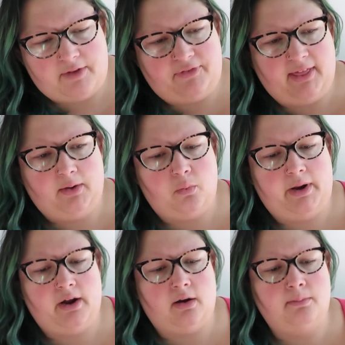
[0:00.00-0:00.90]
I feel like
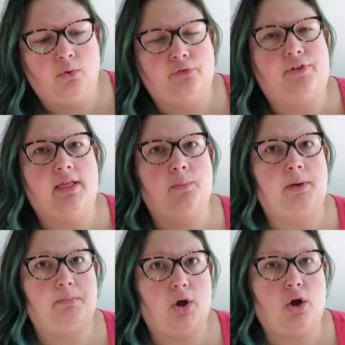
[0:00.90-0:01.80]
we are more
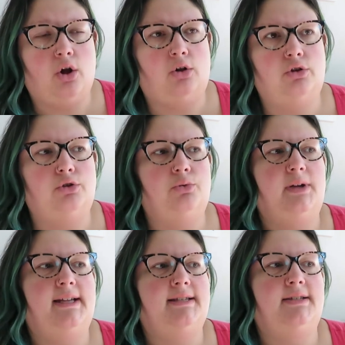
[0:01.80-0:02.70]
following Paul, who
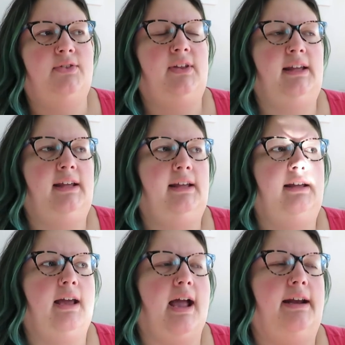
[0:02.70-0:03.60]
is the
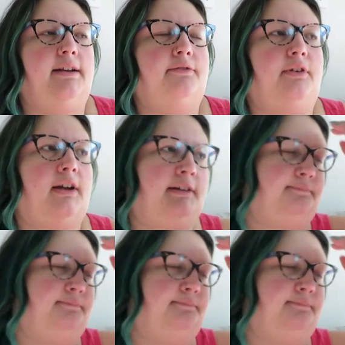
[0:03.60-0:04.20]
kind of,